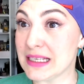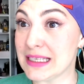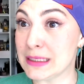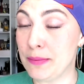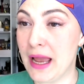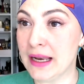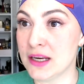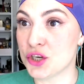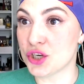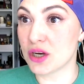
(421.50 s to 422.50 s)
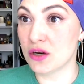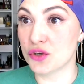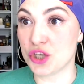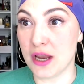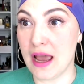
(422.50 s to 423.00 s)
Spanish,
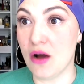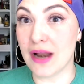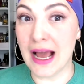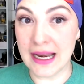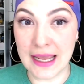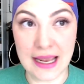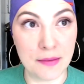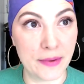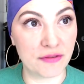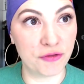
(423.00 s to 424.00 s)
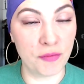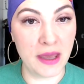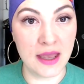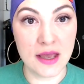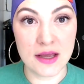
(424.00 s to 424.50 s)
go check out Ana y el
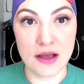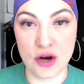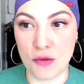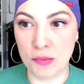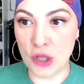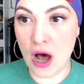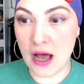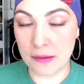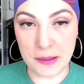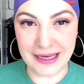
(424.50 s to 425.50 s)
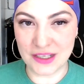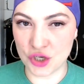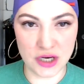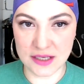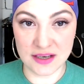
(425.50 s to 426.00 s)
Perfume, her blog, because
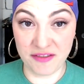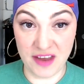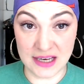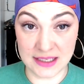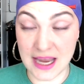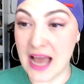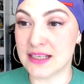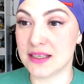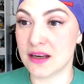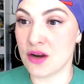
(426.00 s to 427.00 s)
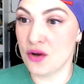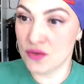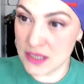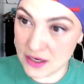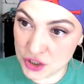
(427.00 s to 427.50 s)
she has a fantastic
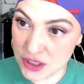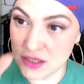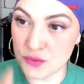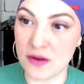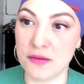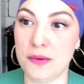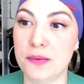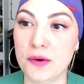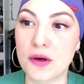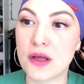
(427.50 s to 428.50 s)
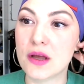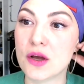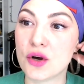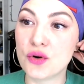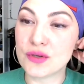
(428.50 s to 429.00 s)
nose, and she is one of the people
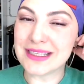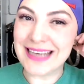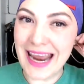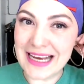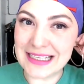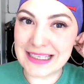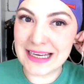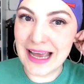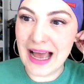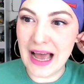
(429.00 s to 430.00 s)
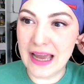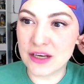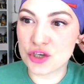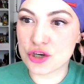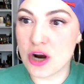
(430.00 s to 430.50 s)
whose taste
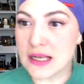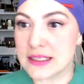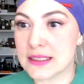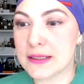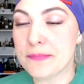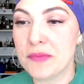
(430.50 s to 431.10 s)
I trust.